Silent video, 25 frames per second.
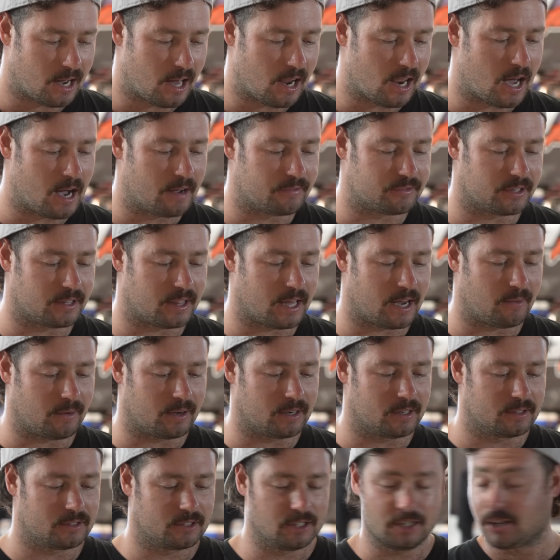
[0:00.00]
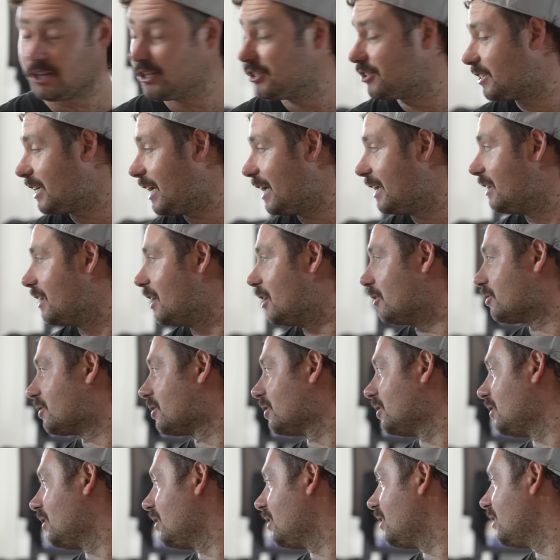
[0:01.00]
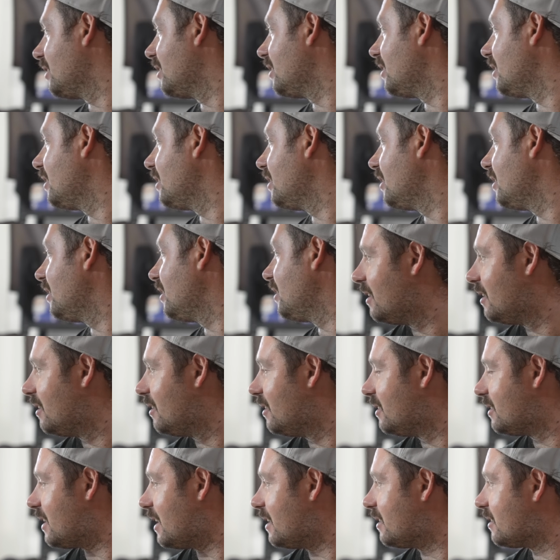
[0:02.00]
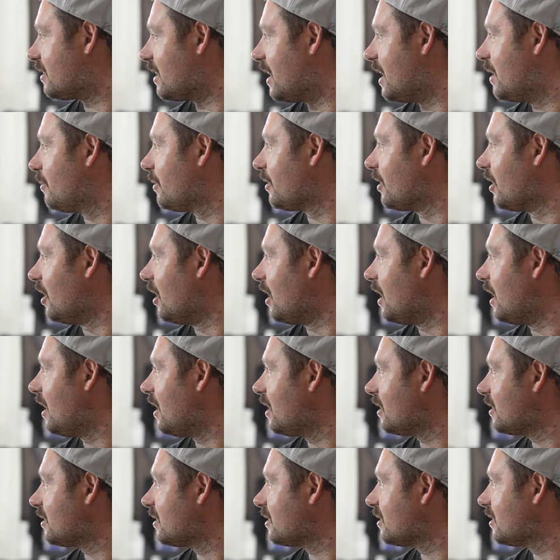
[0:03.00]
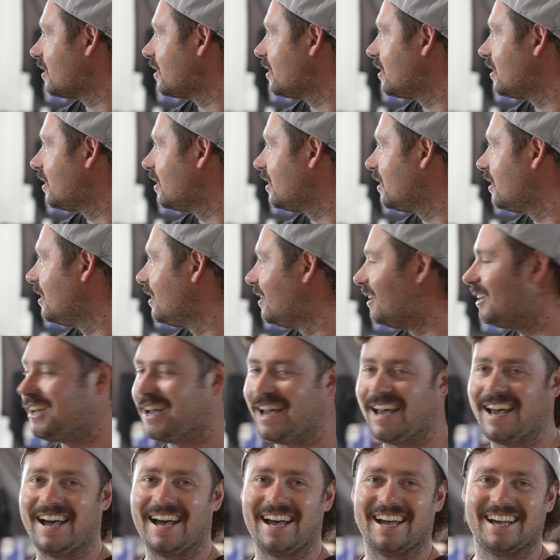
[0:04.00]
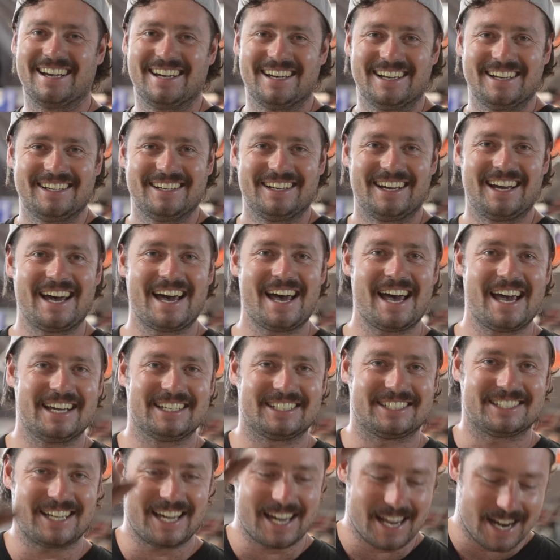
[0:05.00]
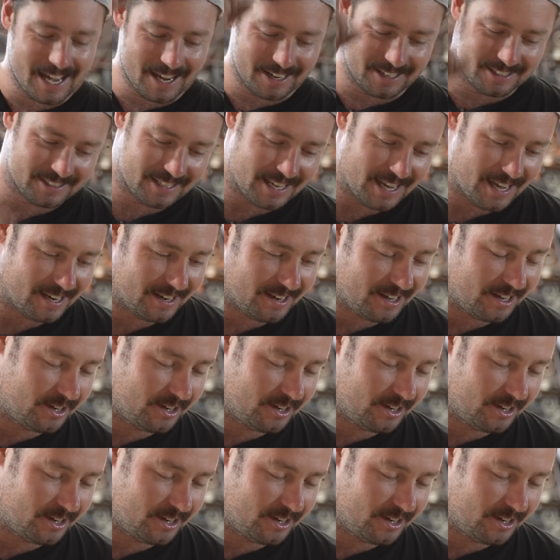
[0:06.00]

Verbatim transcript: I laughed at that one. You know Zane Nelson? Is that Zane with the Hilux? Yeah. Hey, shout out to Zane.